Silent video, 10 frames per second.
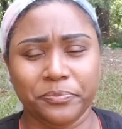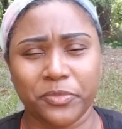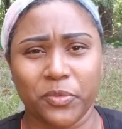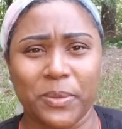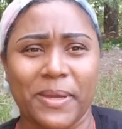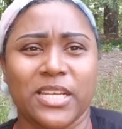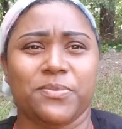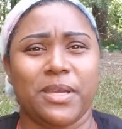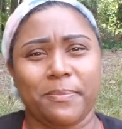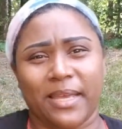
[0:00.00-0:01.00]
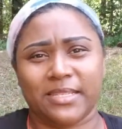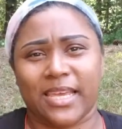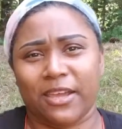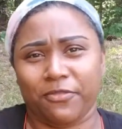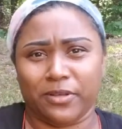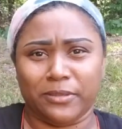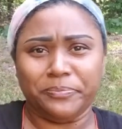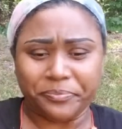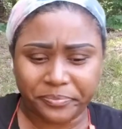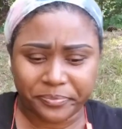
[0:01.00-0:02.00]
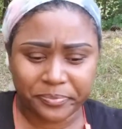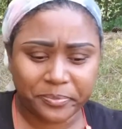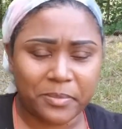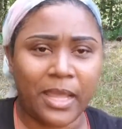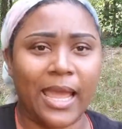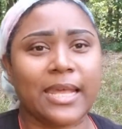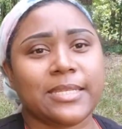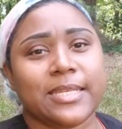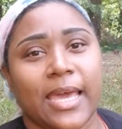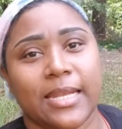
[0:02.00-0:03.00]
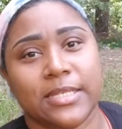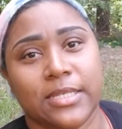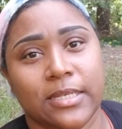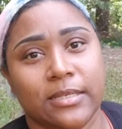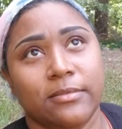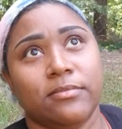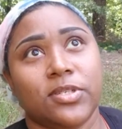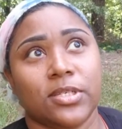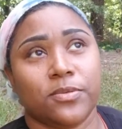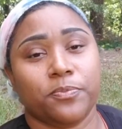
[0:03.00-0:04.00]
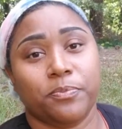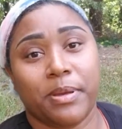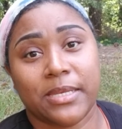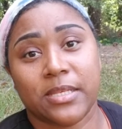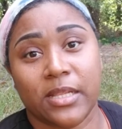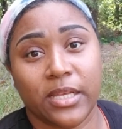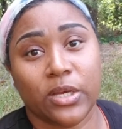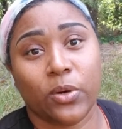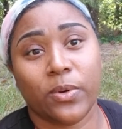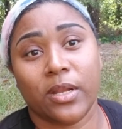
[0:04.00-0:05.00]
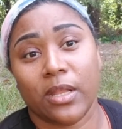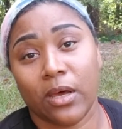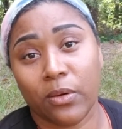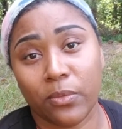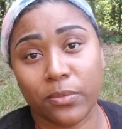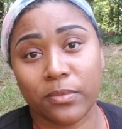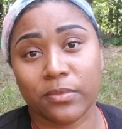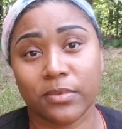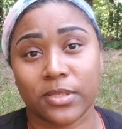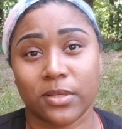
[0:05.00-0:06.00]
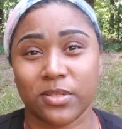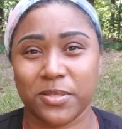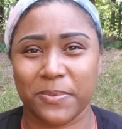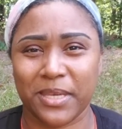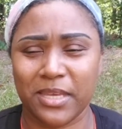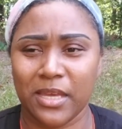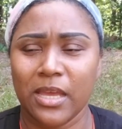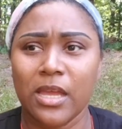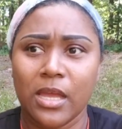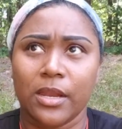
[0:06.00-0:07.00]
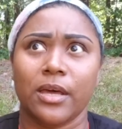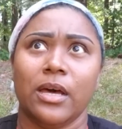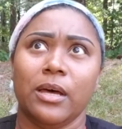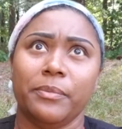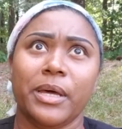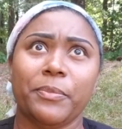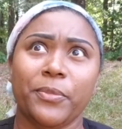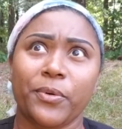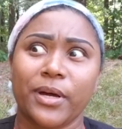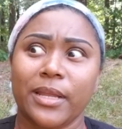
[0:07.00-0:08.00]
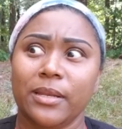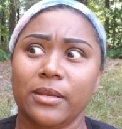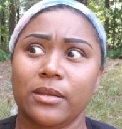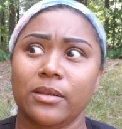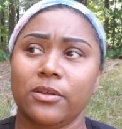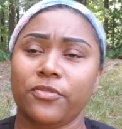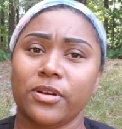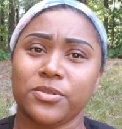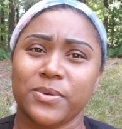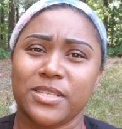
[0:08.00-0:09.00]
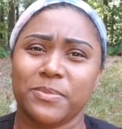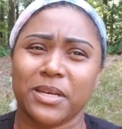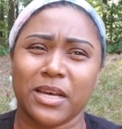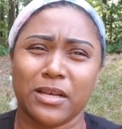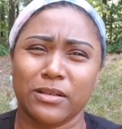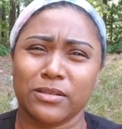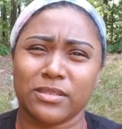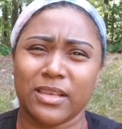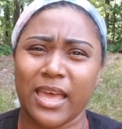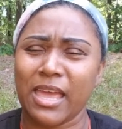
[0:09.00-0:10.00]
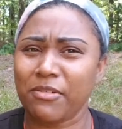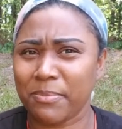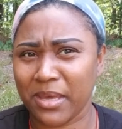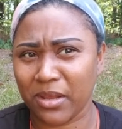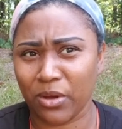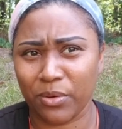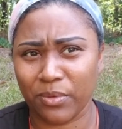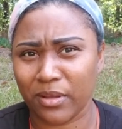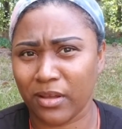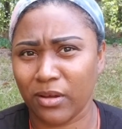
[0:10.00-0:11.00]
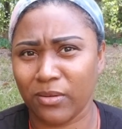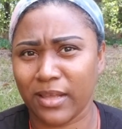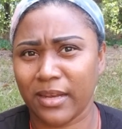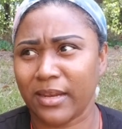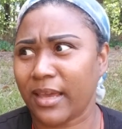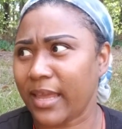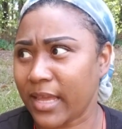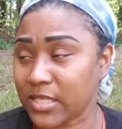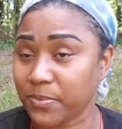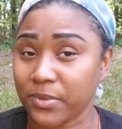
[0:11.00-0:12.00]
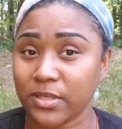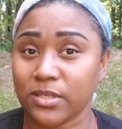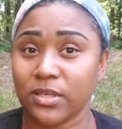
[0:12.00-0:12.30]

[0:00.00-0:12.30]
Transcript: repatriating back to Africa, I decided to just basically go it alone, so to speak. Number one, the first reason, because I haven't met a whole lot of diasporans